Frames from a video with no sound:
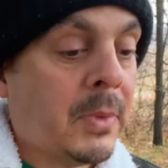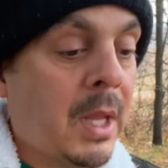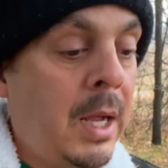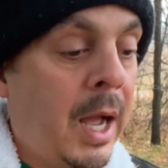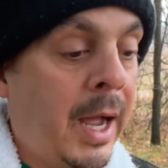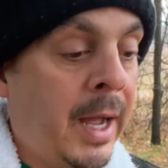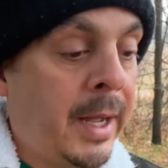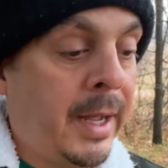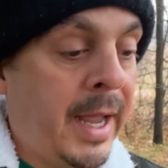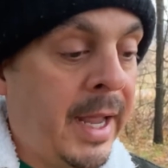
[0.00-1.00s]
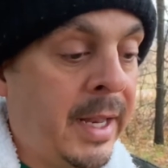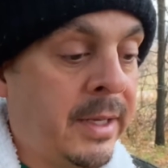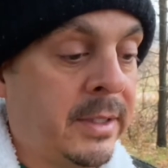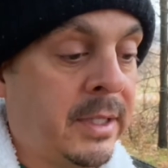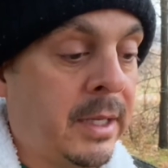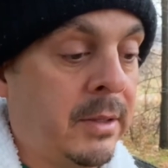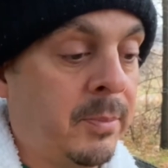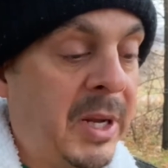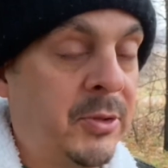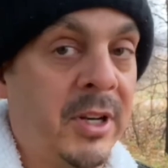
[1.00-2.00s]
uh, and
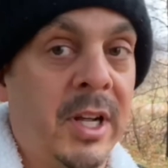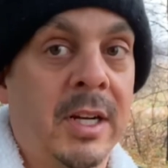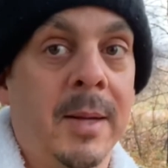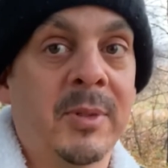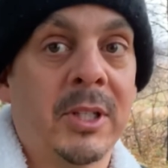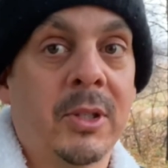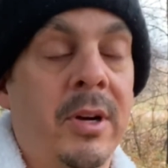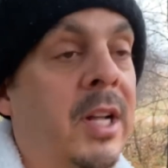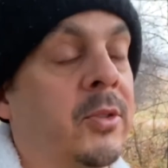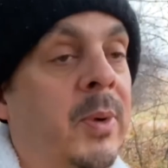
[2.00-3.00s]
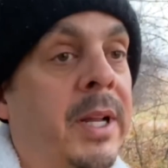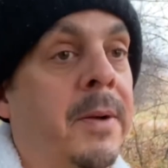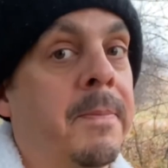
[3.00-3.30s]
patreon.com slash arthouseradio